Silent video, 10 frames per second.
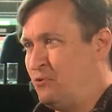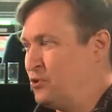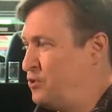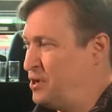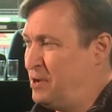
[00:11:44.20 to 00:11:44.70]
we're
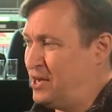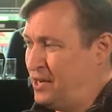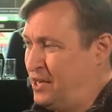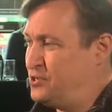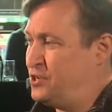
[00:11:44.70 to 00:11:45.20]
going to make
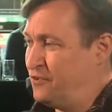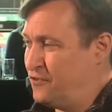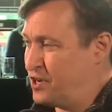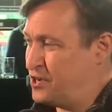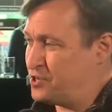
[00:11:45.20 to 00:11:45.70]
it easier
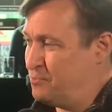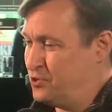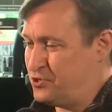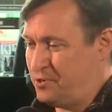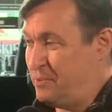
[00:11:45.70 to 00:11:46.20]
for
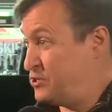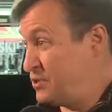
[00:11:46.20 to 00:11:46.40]
customers to make